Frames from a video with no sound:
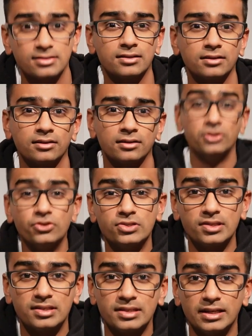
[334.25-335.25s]
You may be used
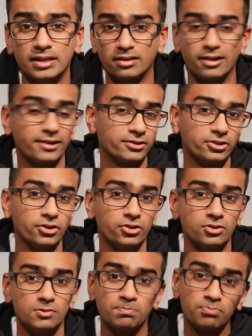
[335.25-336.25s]
to seeing like
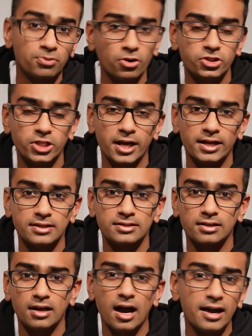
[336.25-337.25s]
those
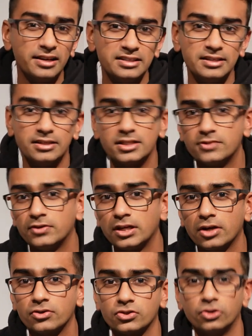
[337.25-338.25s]
projects, ideas
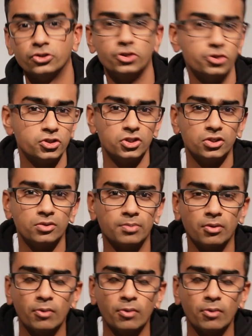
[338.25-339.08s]
videos on YouTube.